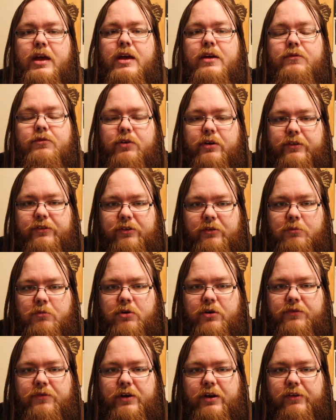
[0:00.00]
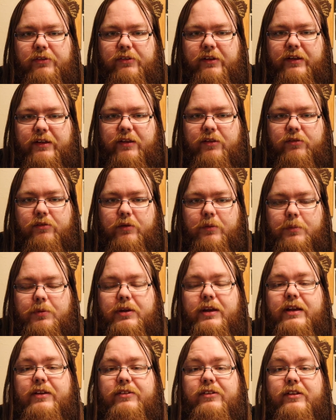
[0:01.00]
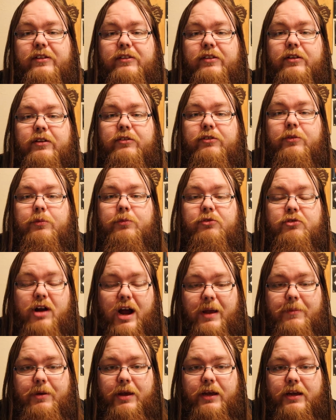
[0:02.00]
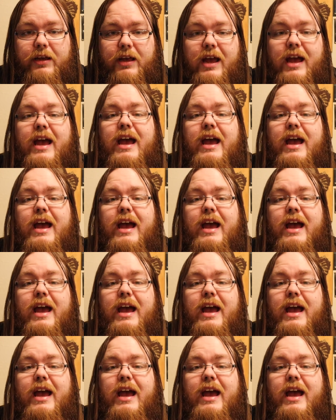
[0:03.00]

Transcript: If you want to see more videos like this one, please consider subscribing.